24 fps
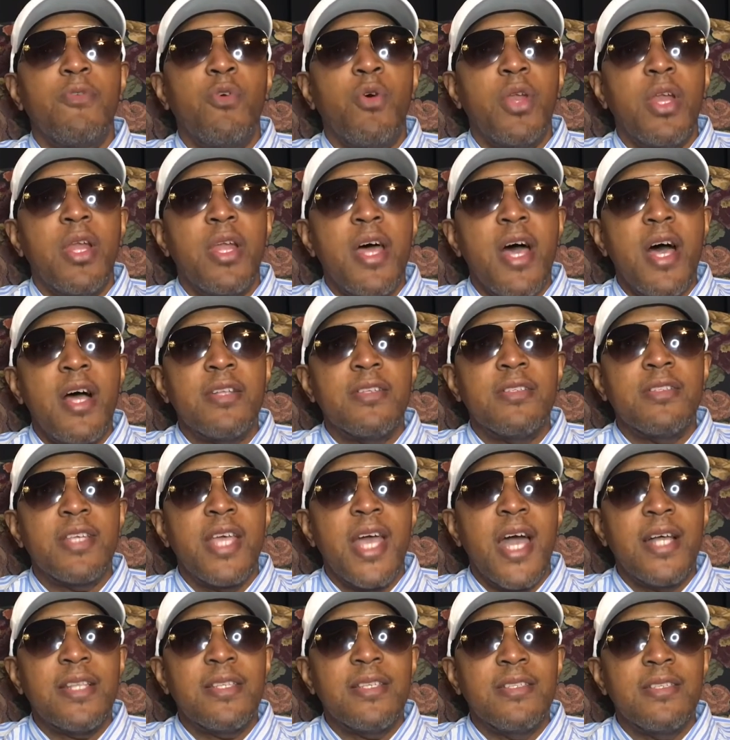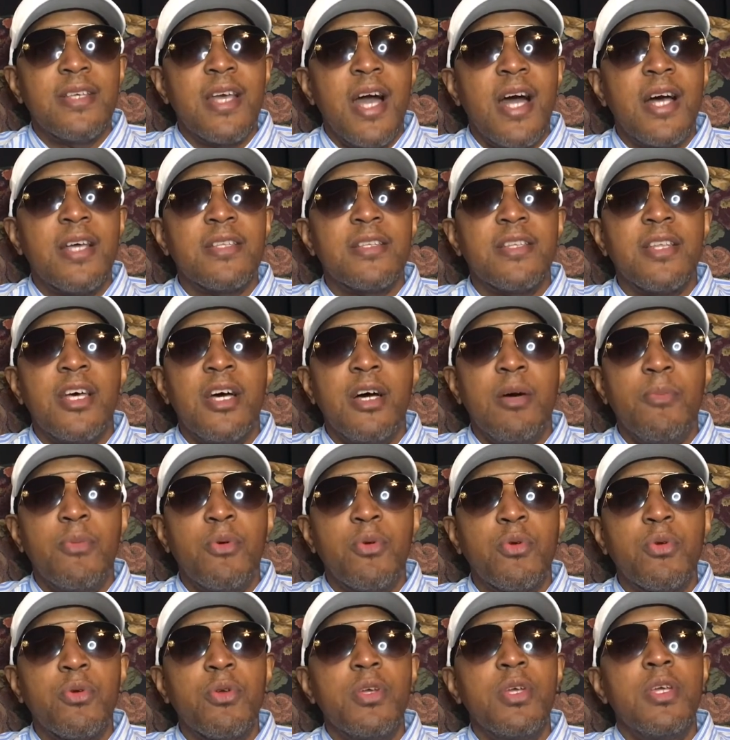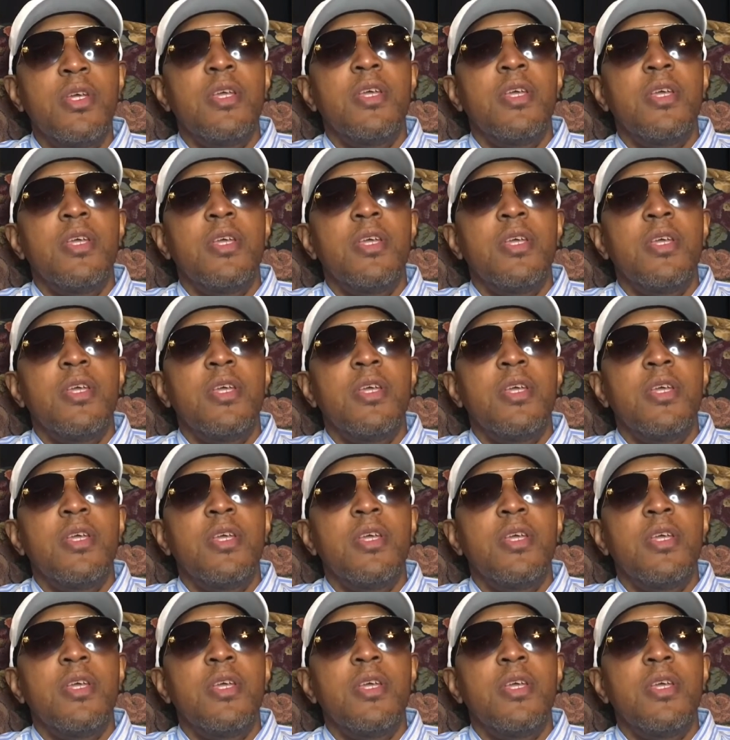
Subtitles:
49ers has got these guys' number.